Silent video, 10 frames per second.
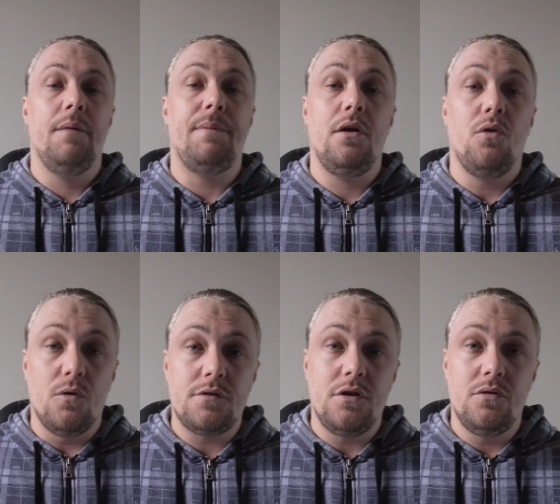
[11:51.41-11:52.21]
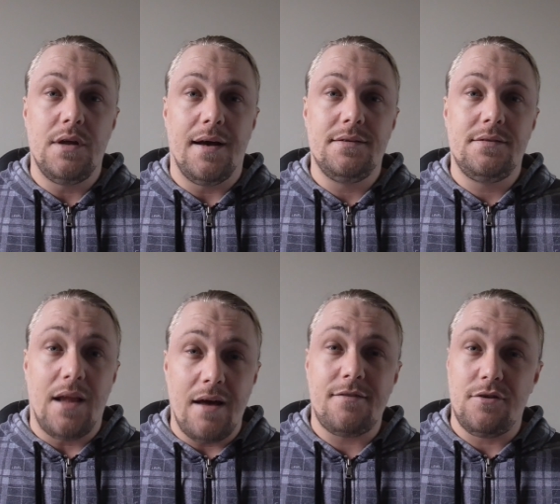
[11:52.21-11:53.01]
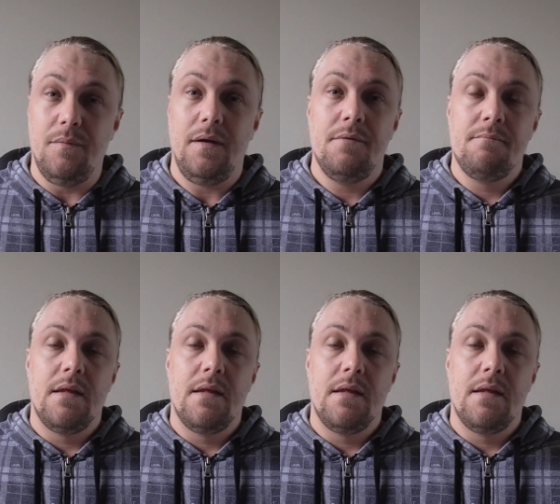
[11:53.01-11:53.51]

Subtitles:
but it also does live streaming.